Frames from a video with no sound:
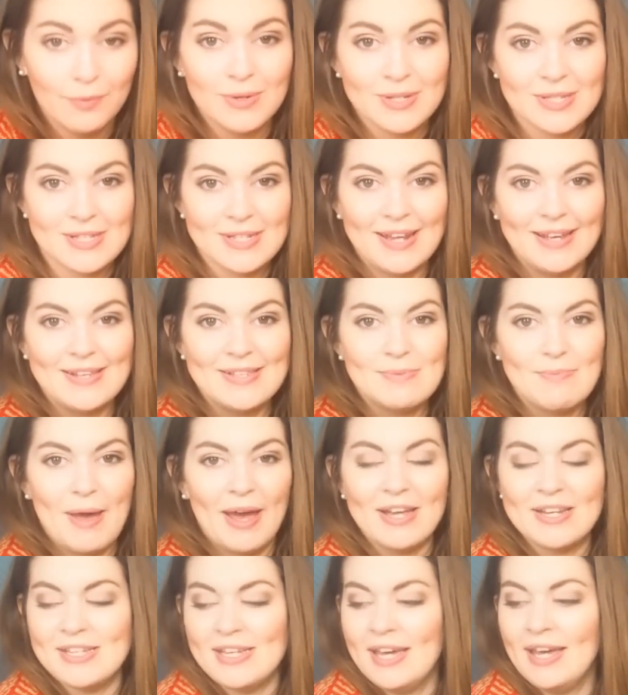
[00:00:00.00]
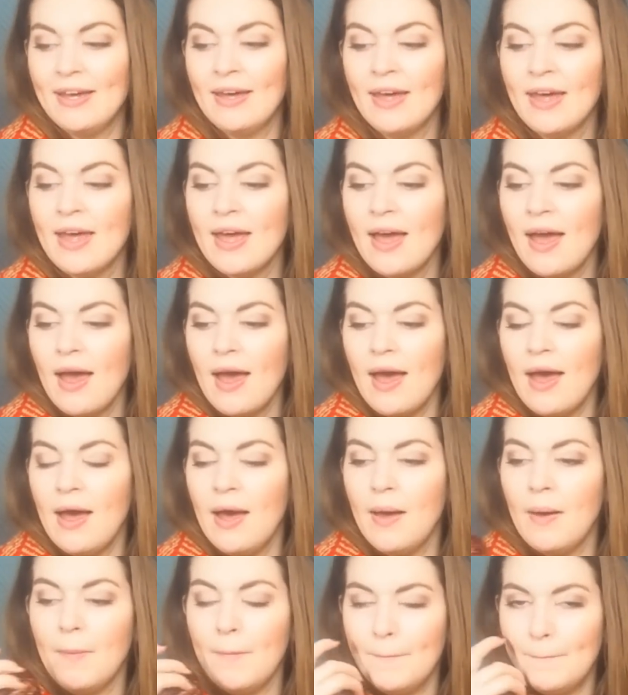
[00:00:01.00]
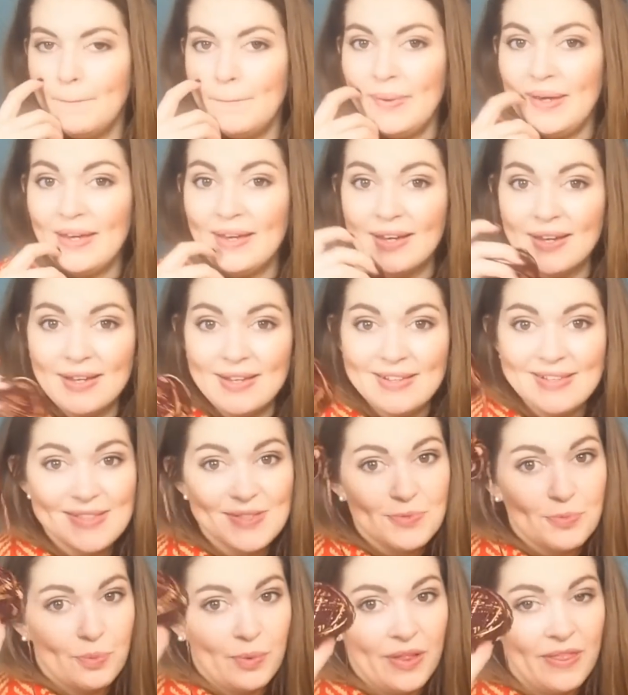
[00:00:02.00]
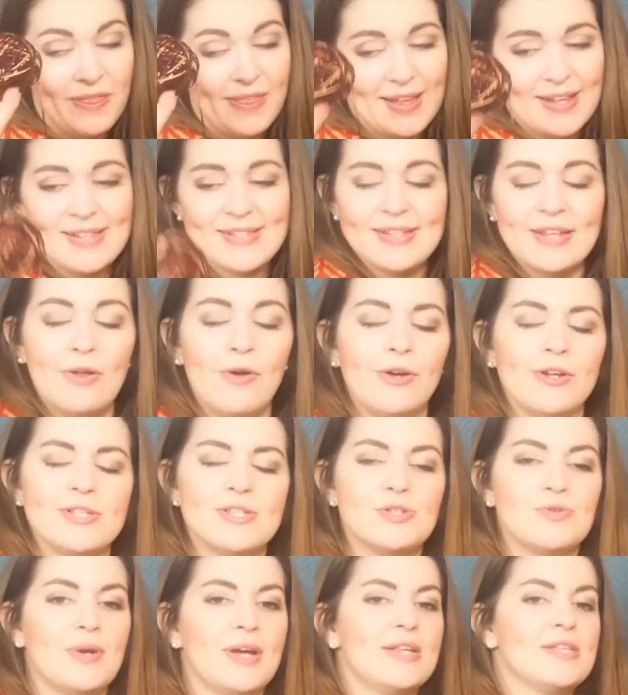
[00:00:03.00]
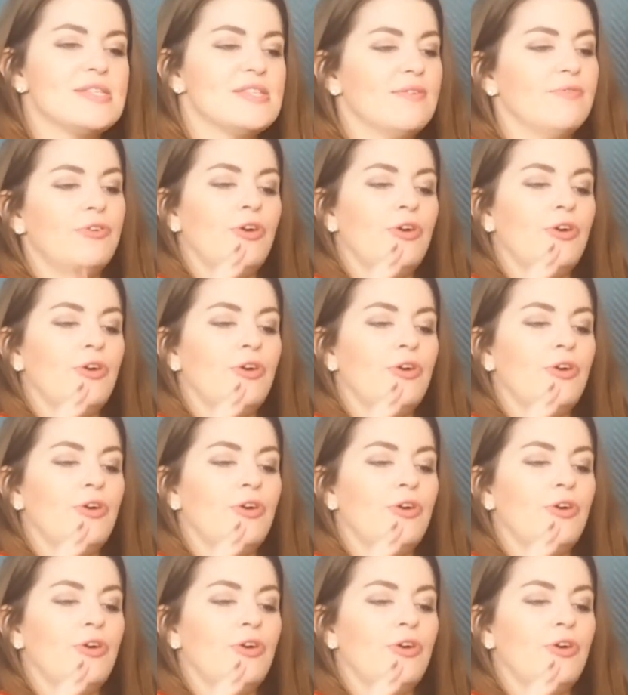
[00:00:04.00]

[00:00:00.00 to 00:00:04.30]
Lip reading: wasn't expecting, because with these long strands of